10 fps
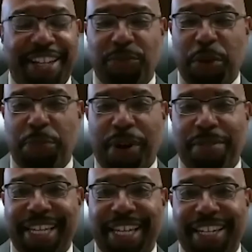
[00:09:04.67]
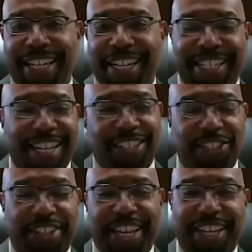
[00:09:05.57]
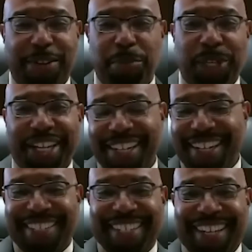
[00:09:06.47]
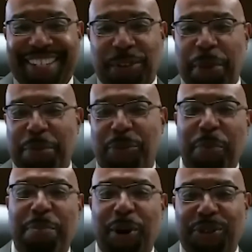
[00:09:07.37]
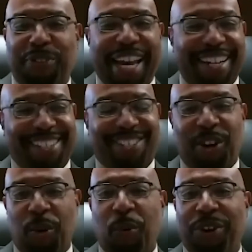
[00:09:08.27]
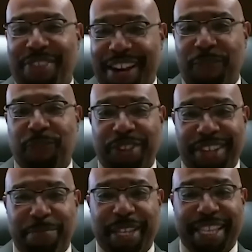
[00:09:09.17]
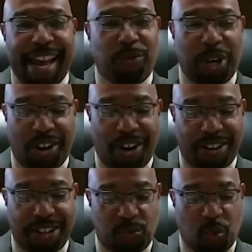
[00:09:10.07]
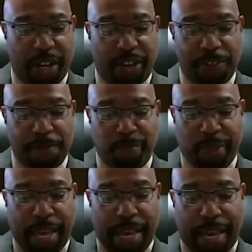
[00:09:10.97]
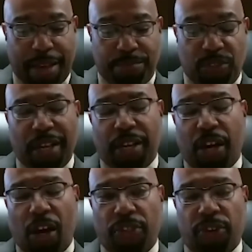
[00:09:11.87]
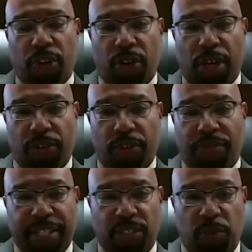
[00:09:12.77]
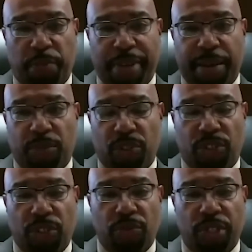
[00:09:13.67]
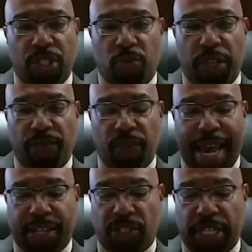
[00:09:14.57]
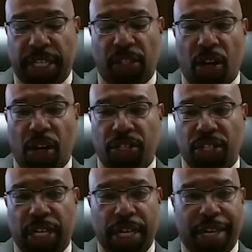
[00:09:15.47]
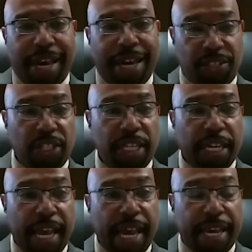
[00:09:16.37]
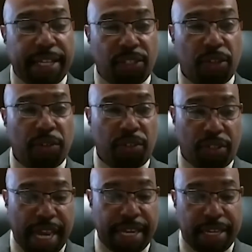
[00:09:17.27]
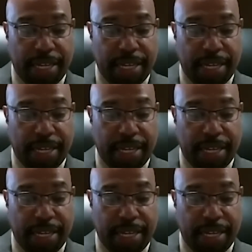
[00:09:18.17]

we probably needed to get that little kick in the butt to get a little bit more motivated. So we're there for them in that regard as well. Other things that we've been able to do is we've actually launched STNA, so the state